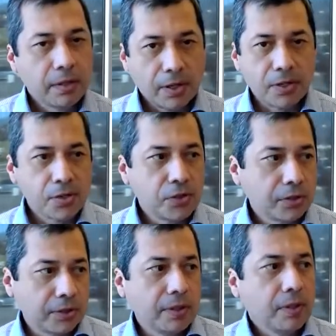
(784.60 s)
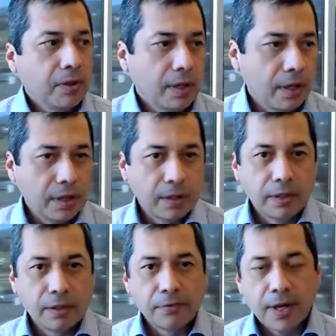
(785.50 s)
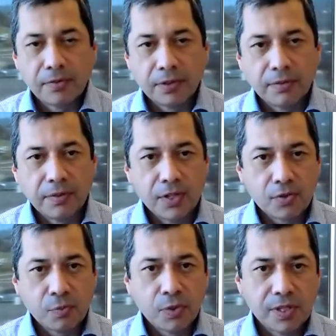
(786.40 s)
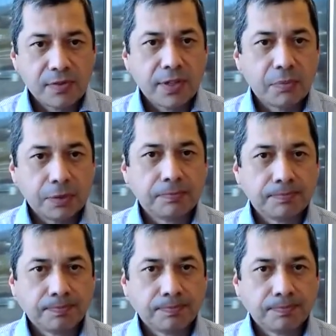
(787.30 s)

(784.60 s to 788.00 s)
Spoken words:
their other children in the 5 to 11 age group when it's available.